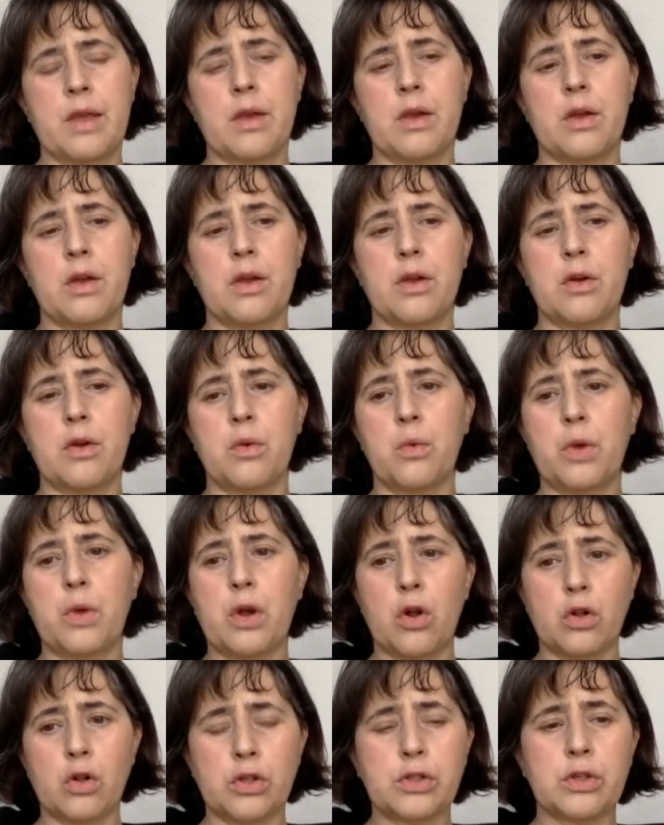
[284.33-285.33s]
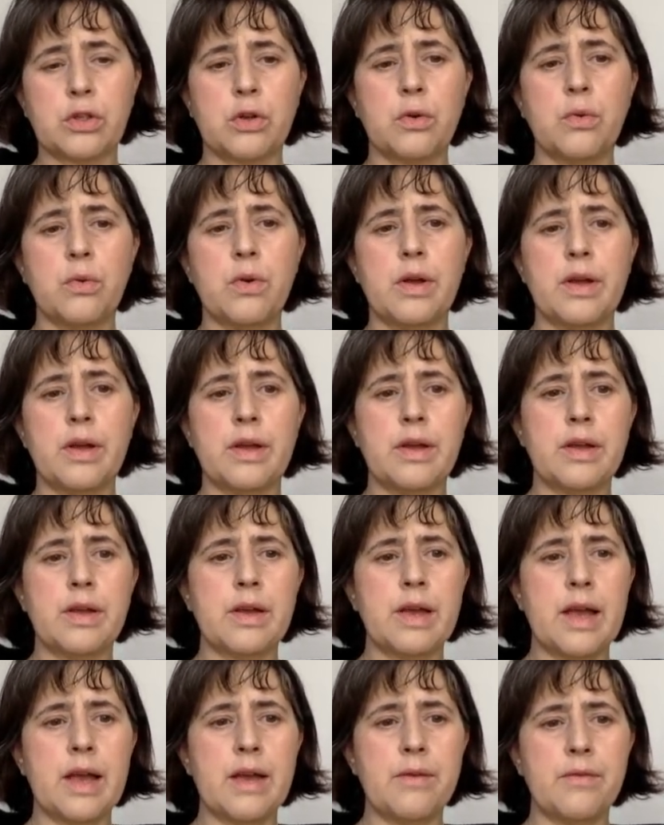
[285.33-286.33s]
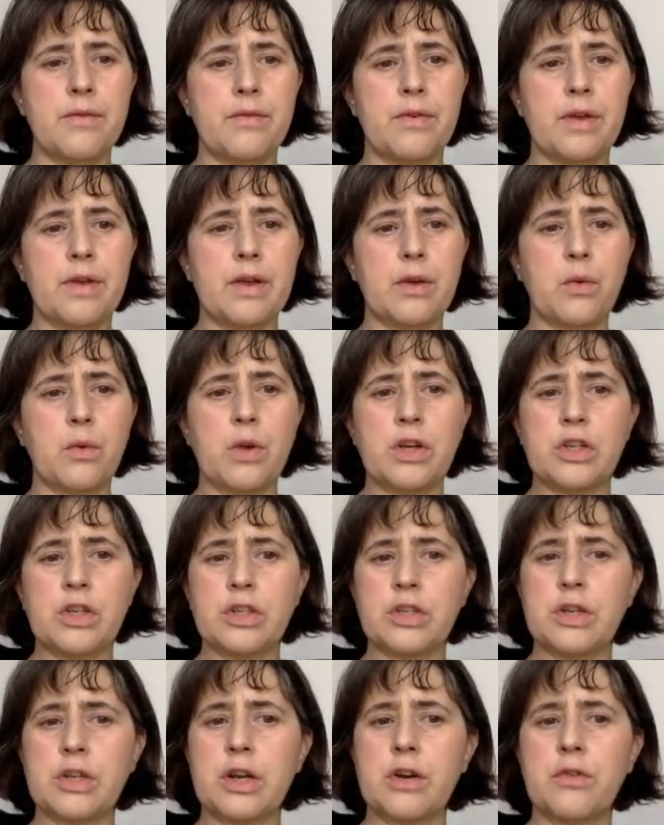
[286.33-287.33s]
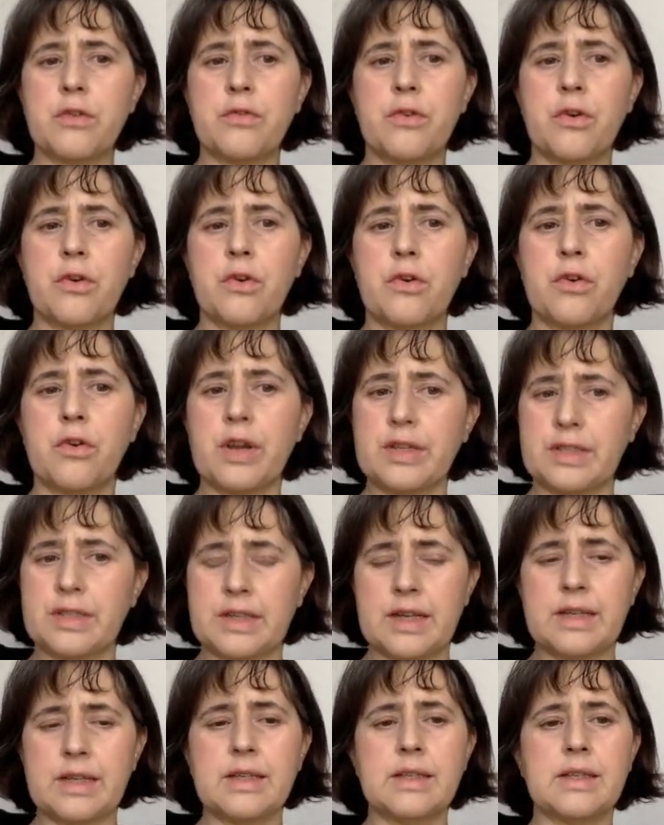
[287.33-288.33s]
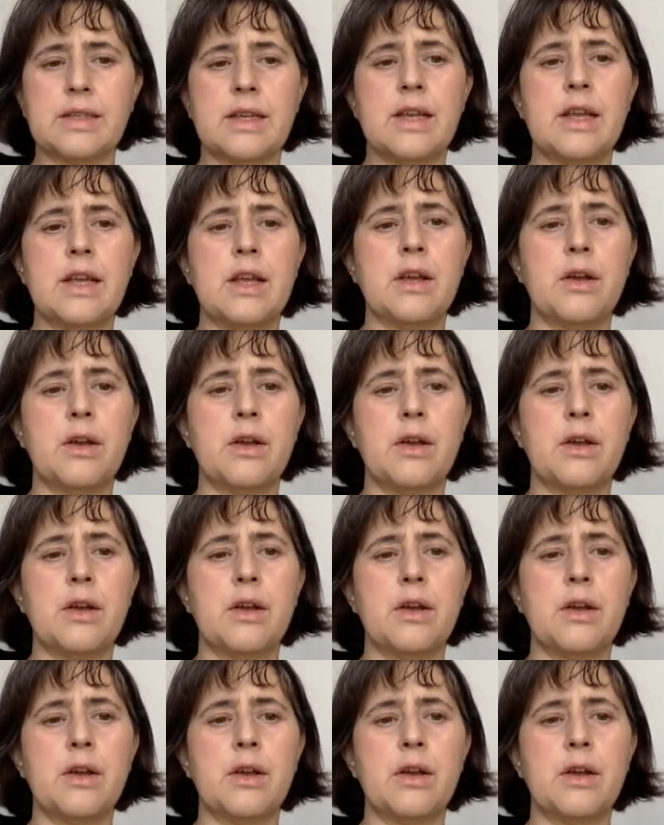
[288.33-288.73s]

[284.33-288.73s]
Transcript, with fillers: Uh, we also uh, have a questionnaire for residents